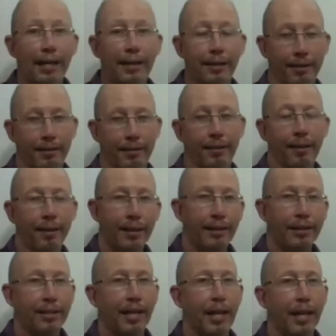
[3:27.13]
a lot of the
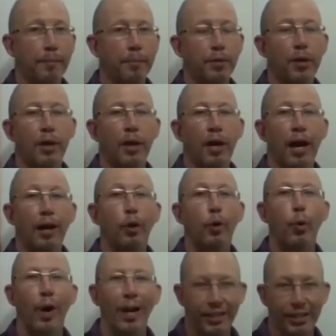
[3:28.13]
times a
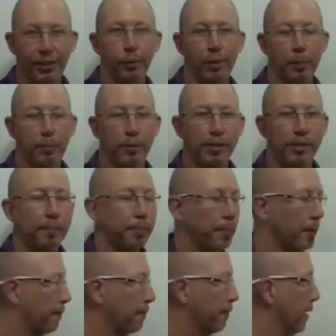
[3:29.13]
question with the present
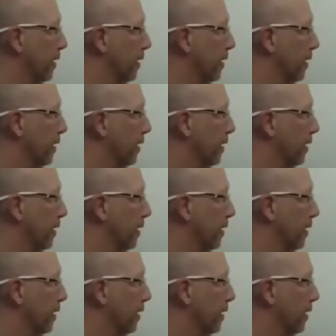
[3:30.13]
perfect.